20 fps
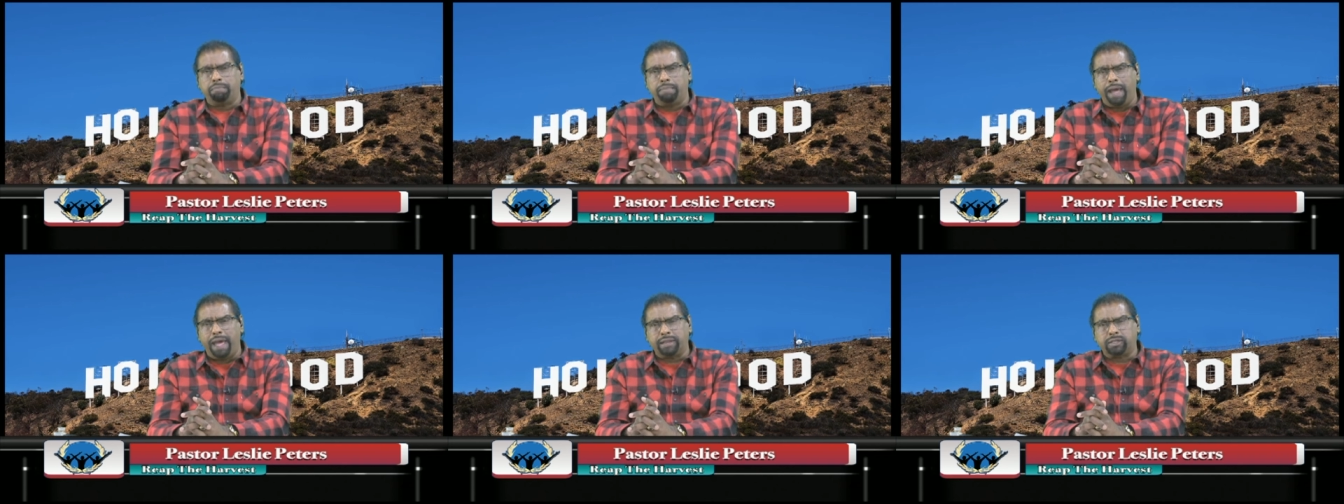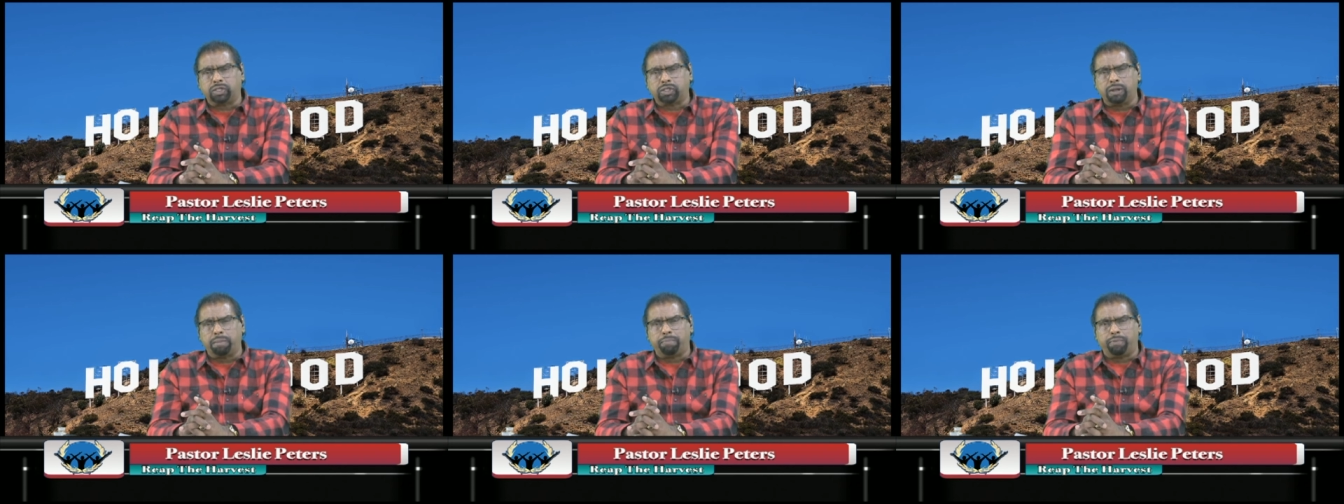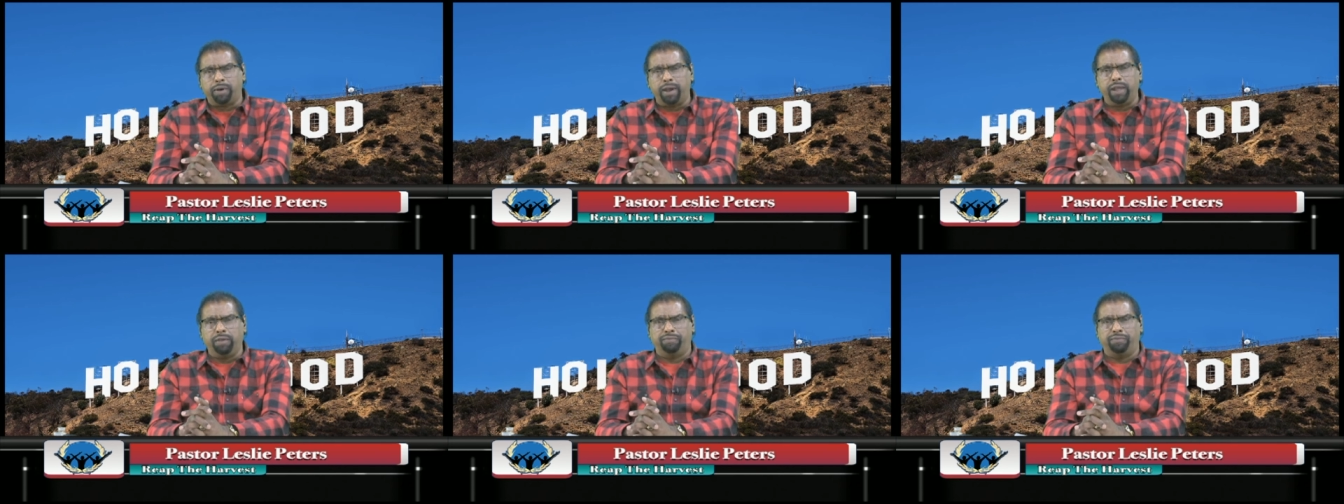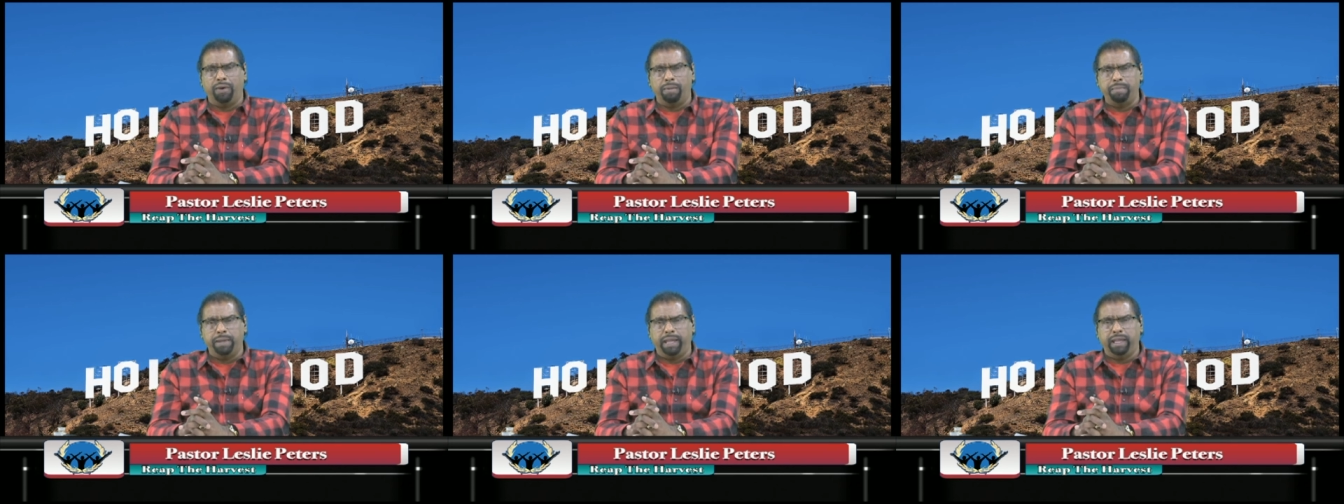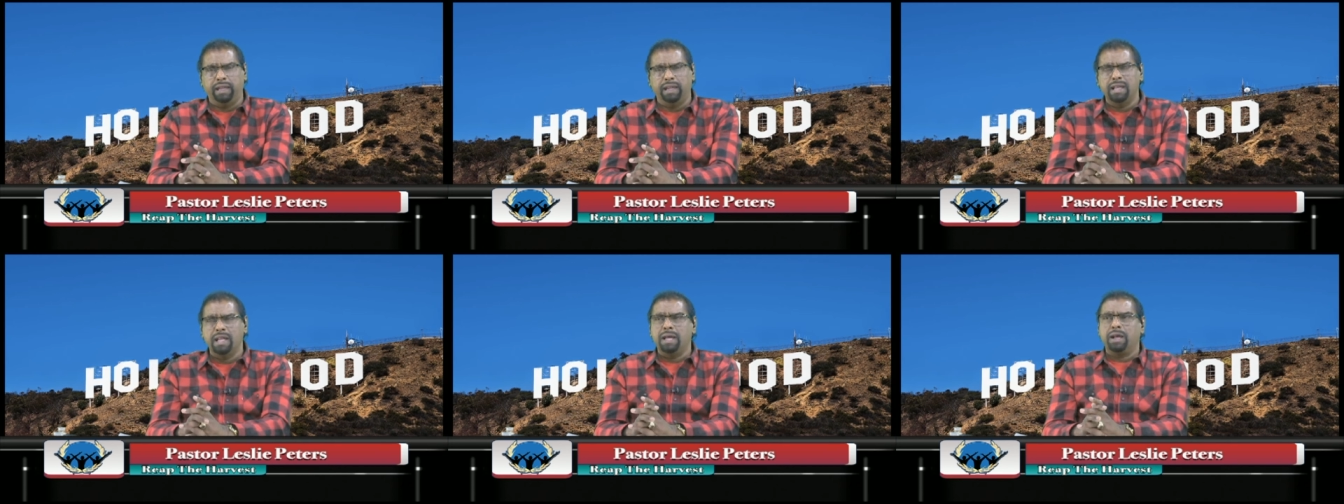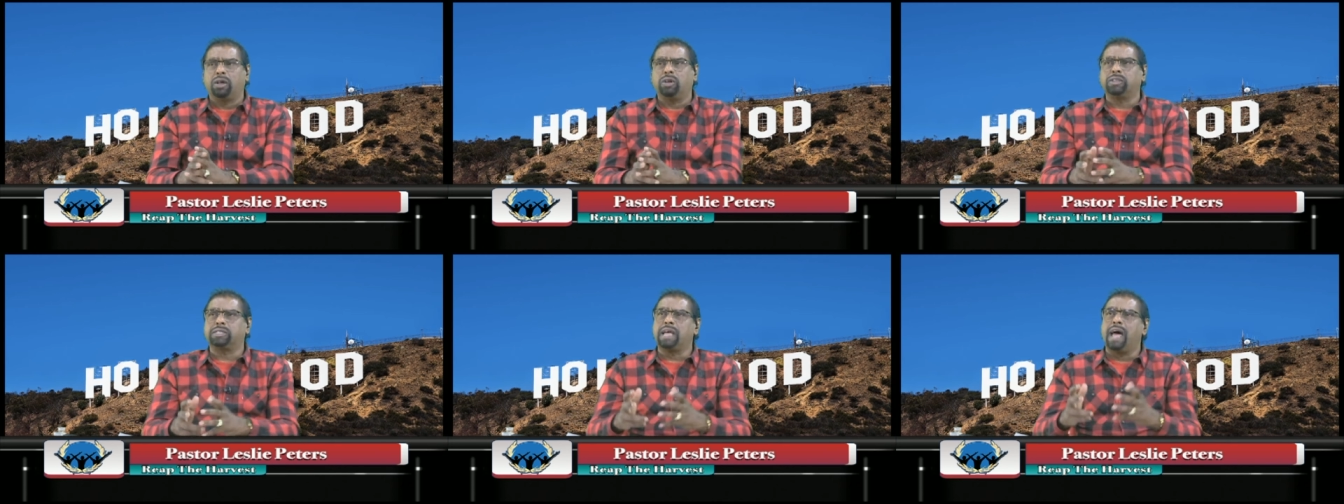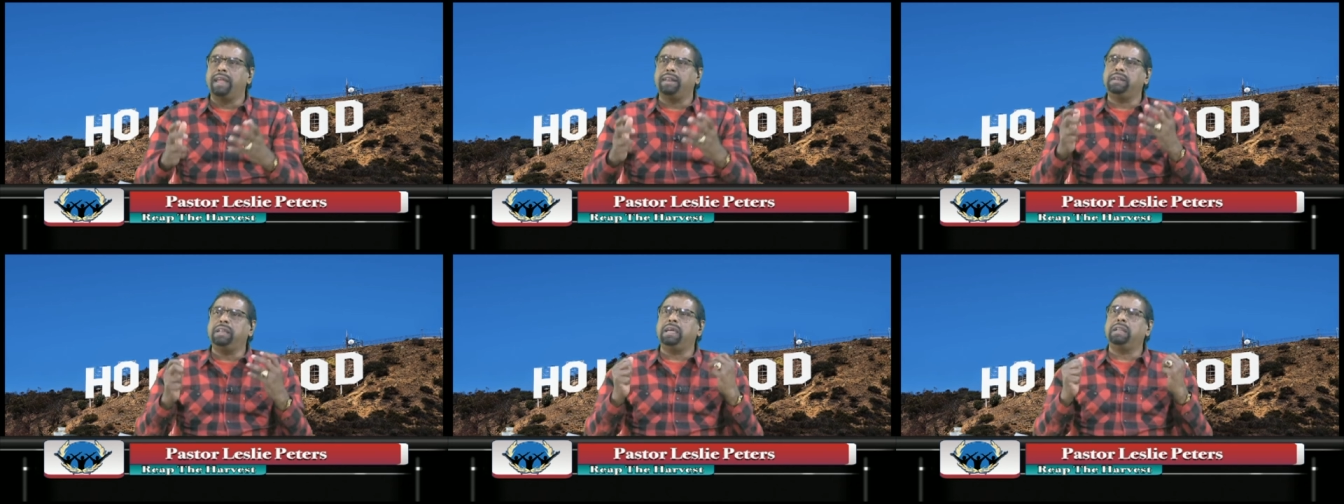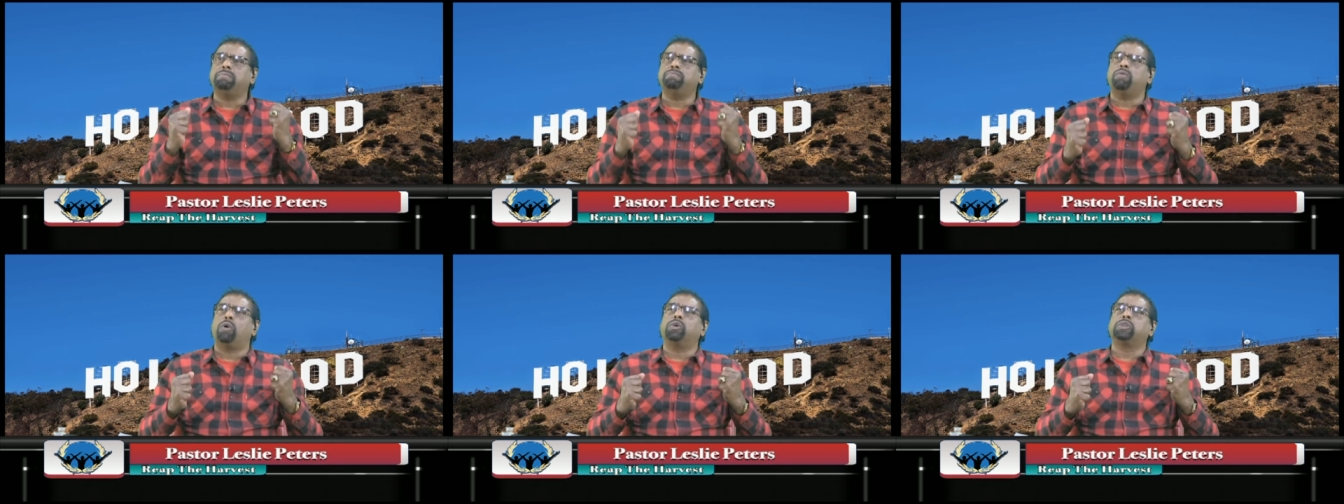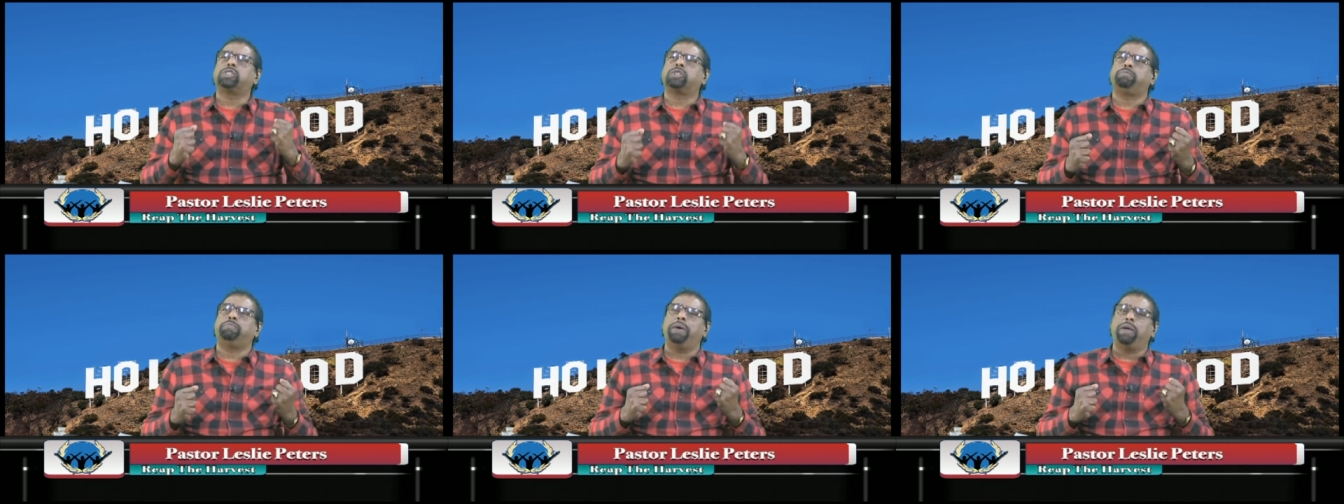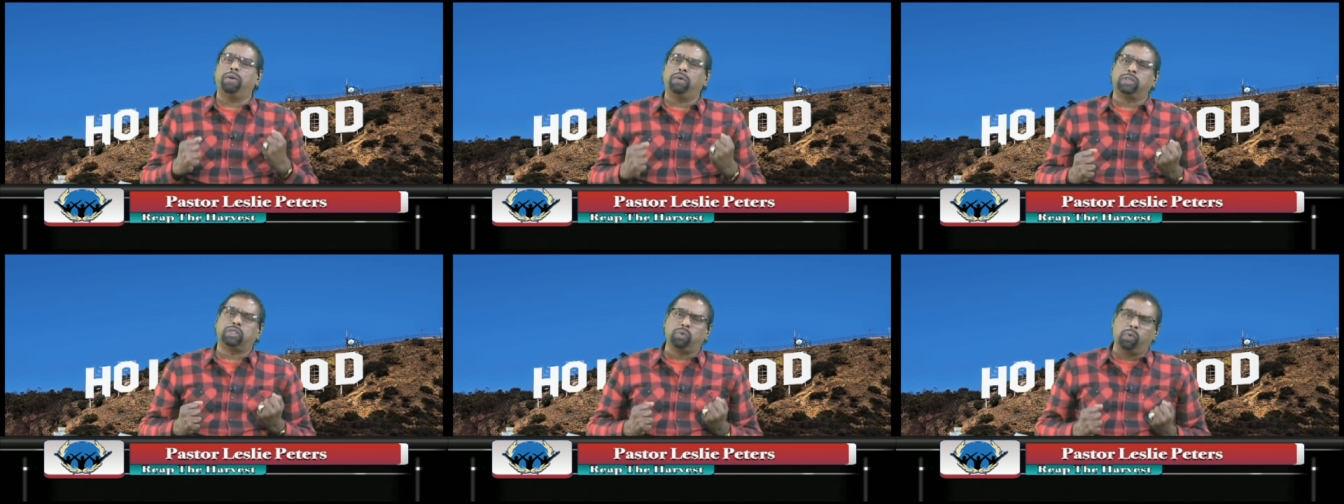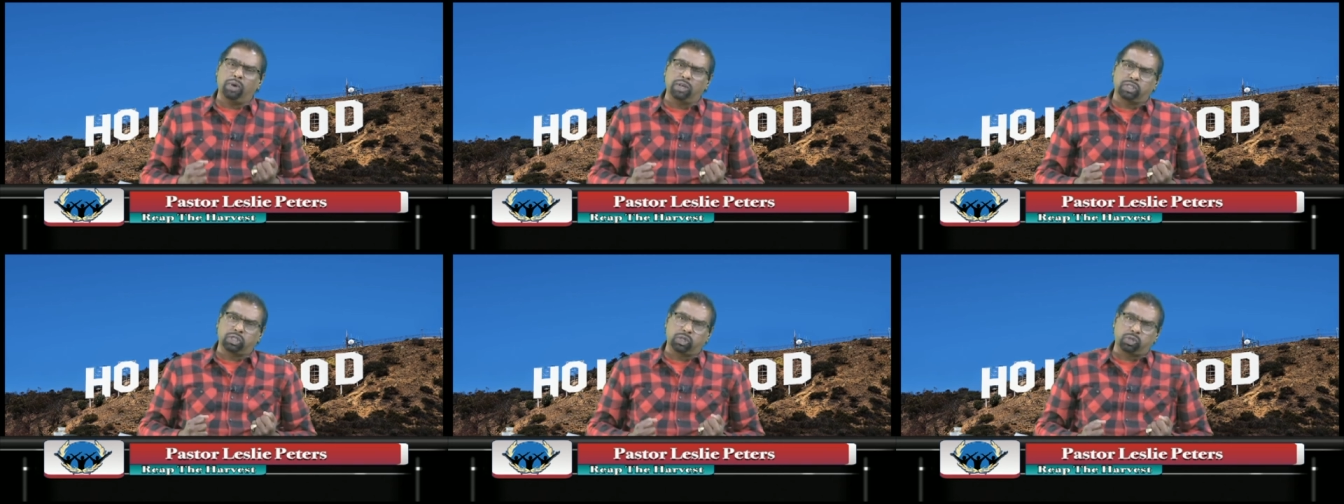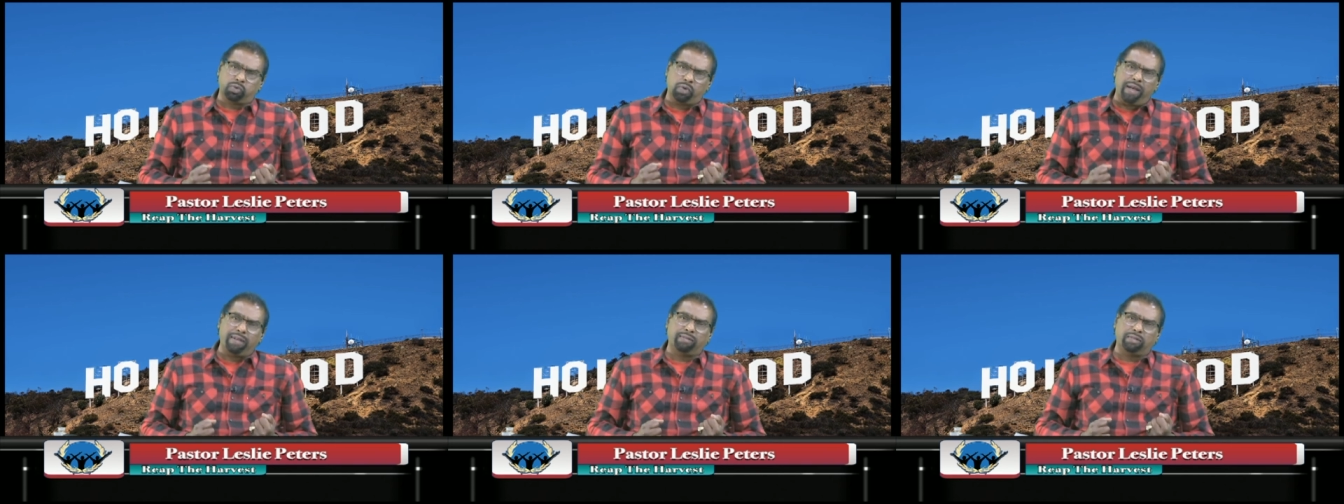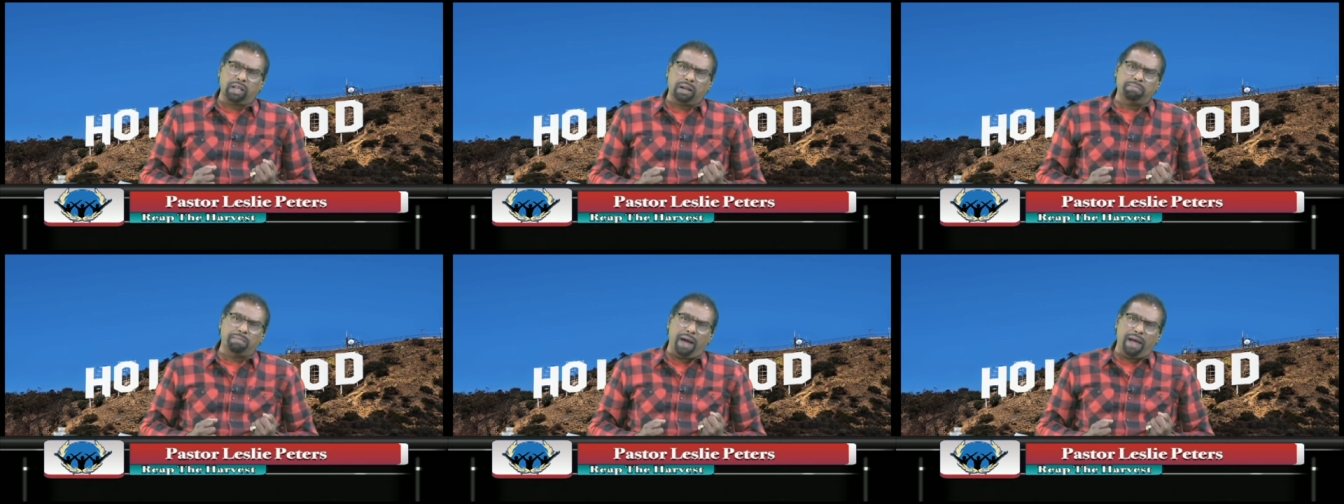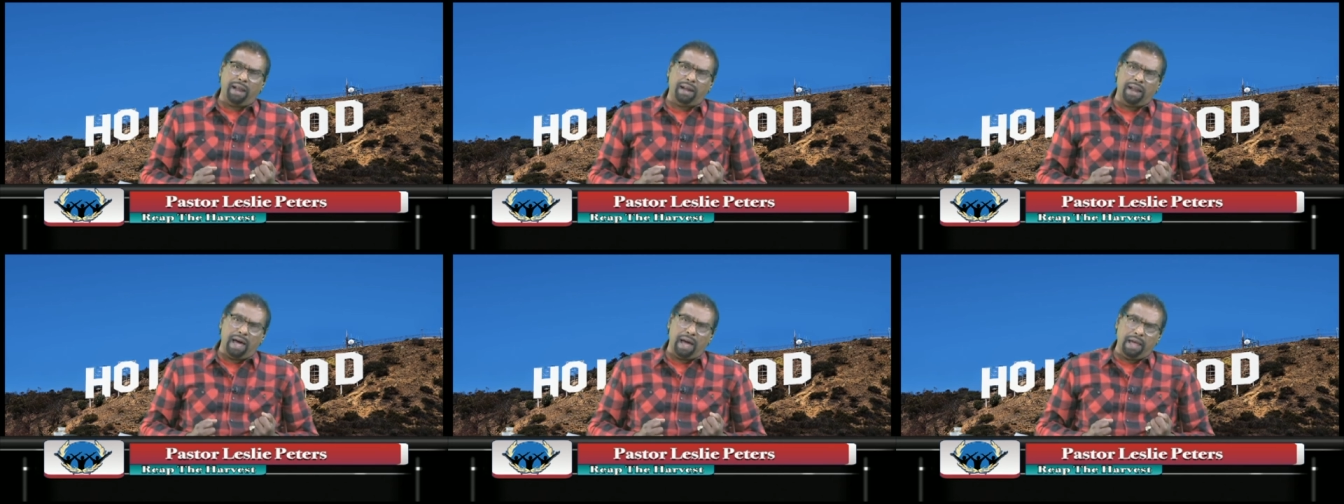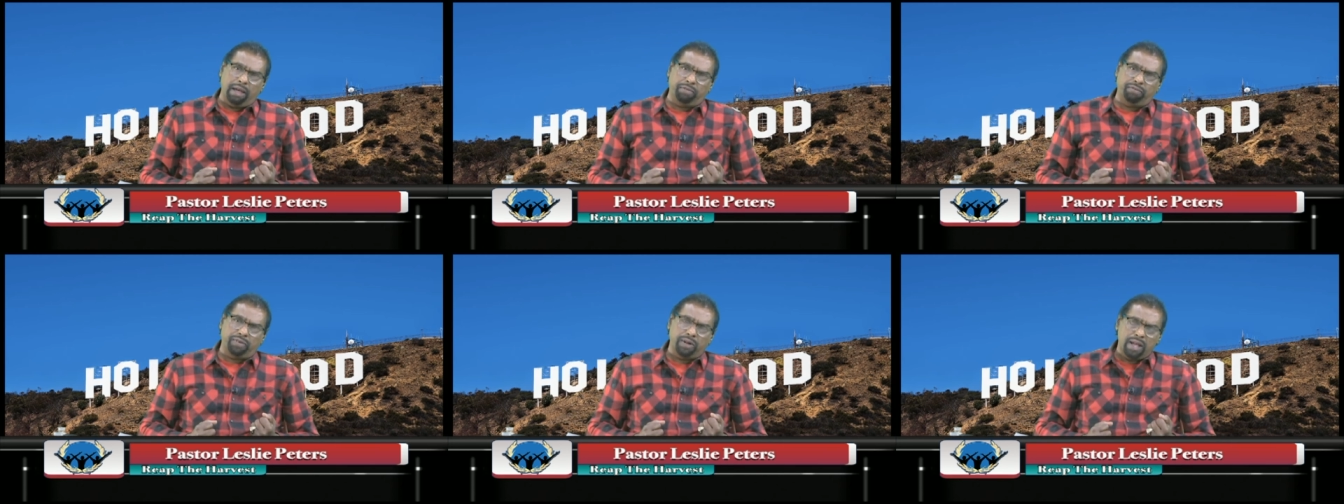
Pastor, pray for me because I need more spiritual strength in my life.